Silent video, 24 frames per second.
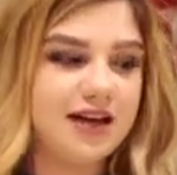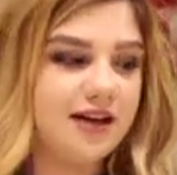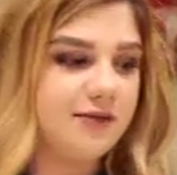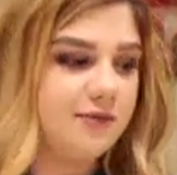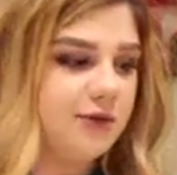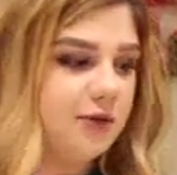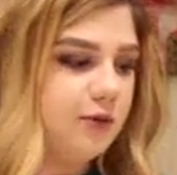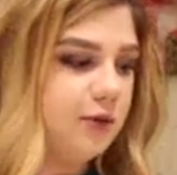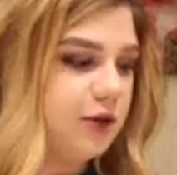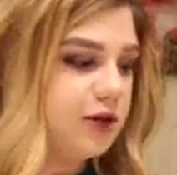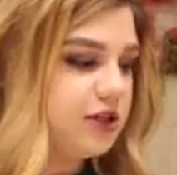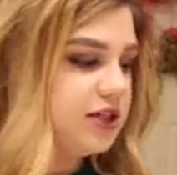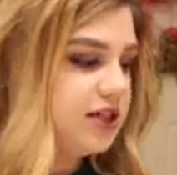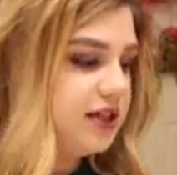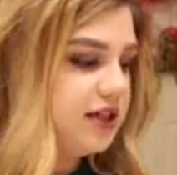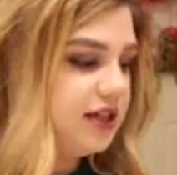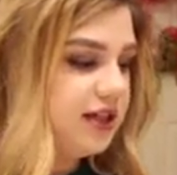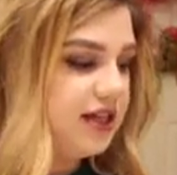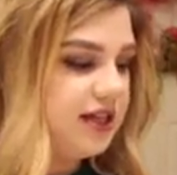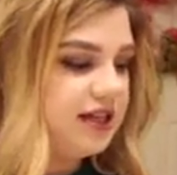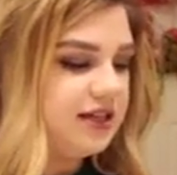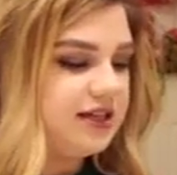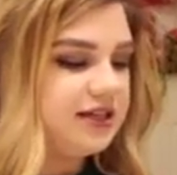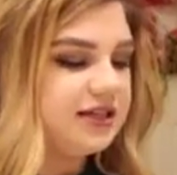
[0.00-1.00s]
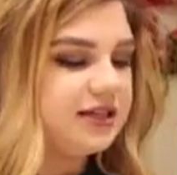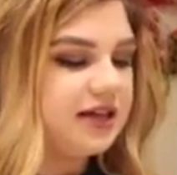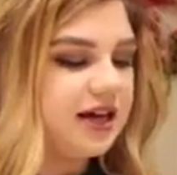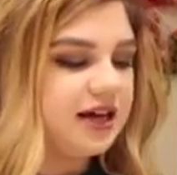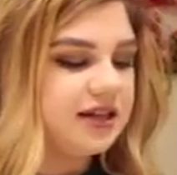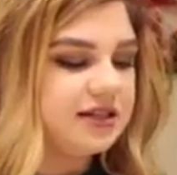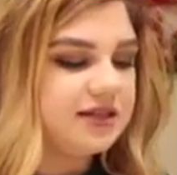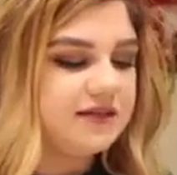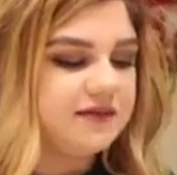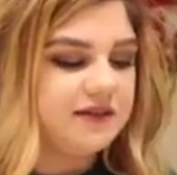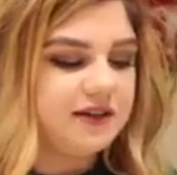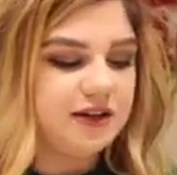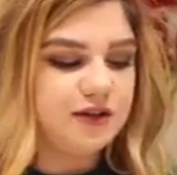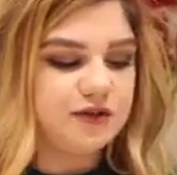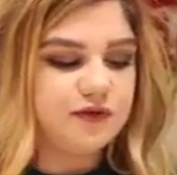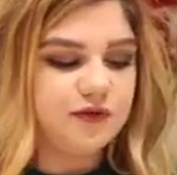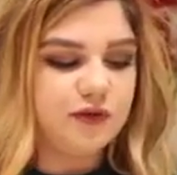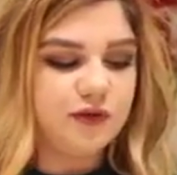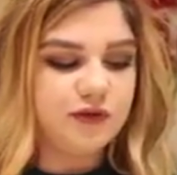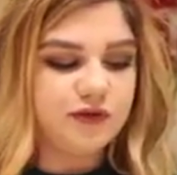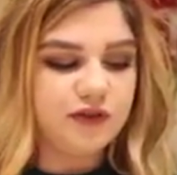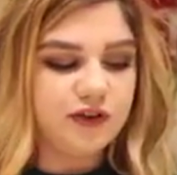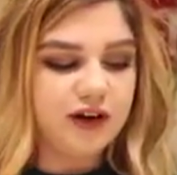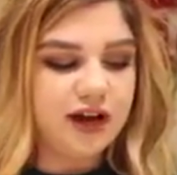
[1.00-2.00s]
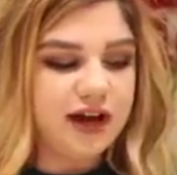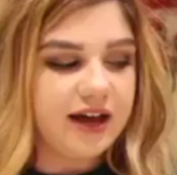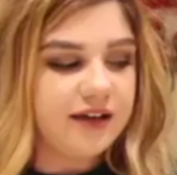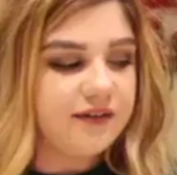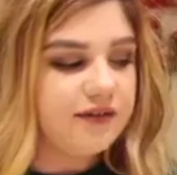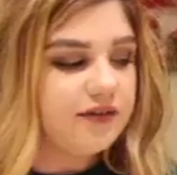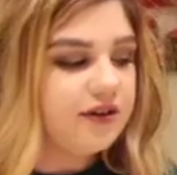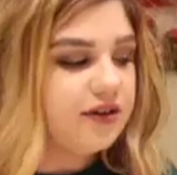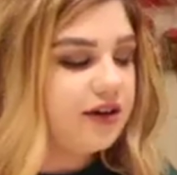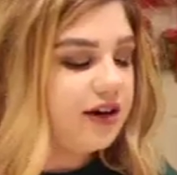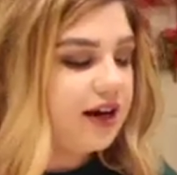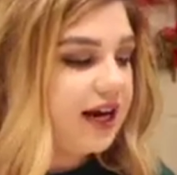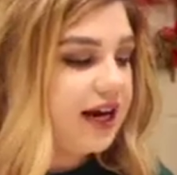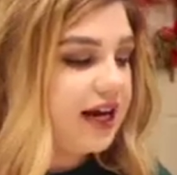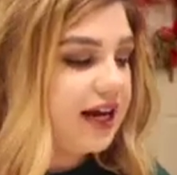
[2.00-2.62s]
I've been watching these kinds of videos for forever,